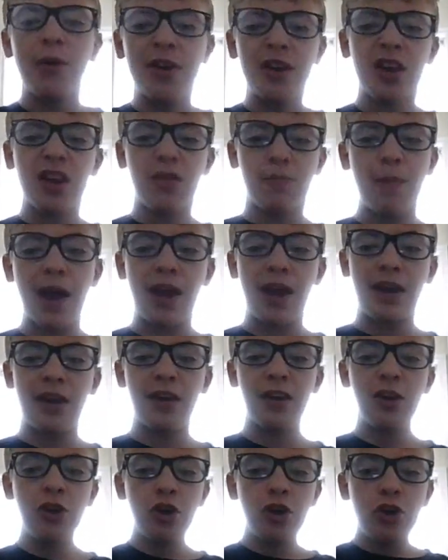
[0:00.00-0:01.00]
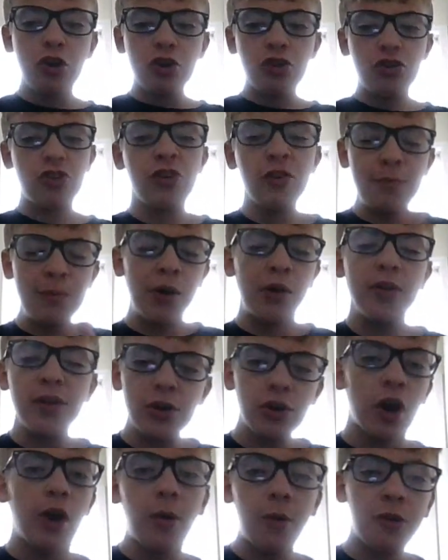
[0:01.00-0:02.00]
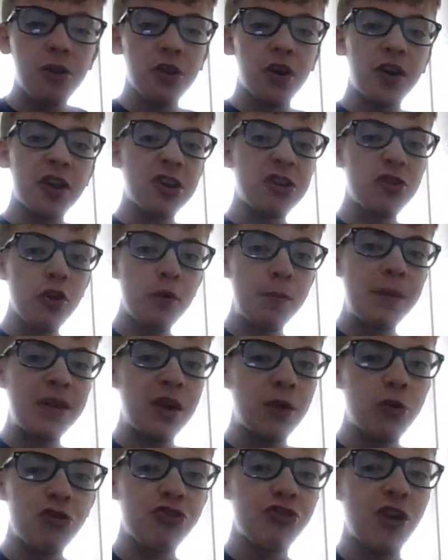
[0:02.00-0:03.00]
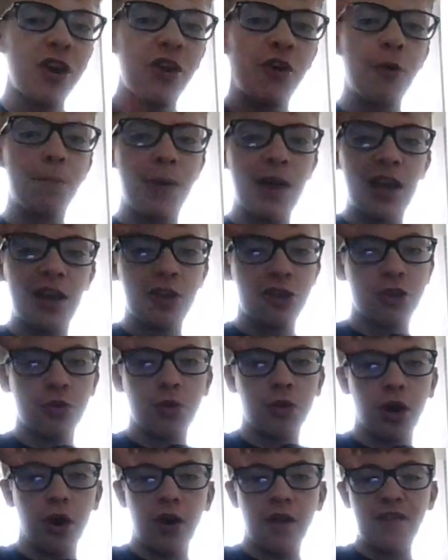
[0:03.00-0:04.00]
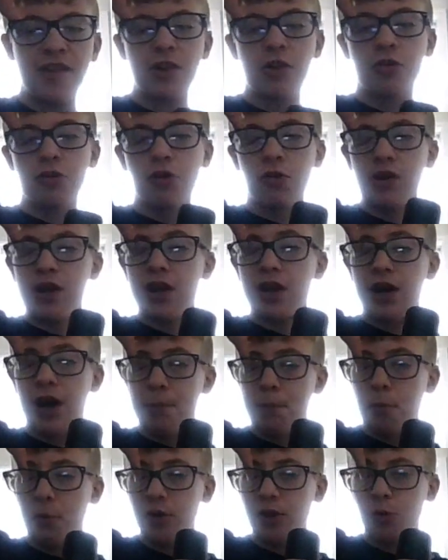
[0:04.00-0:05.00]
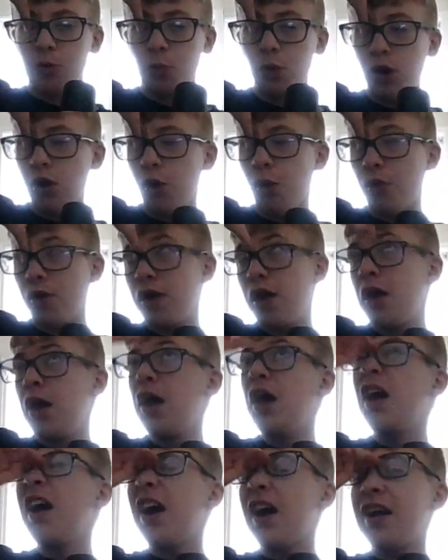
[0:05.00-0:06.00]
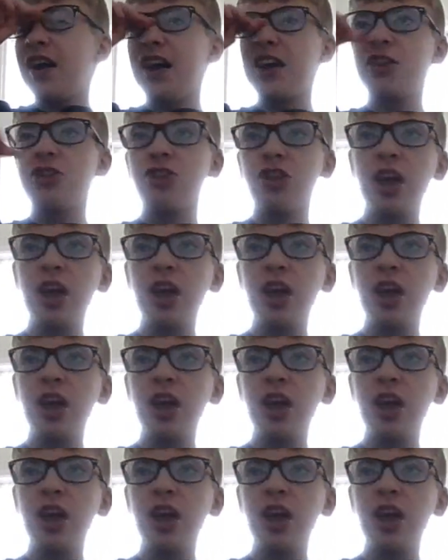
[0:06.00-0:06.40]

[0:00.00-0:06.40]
to spend $2 million on a stupid Illustrator Pikachu card that there's only a couple in the world, like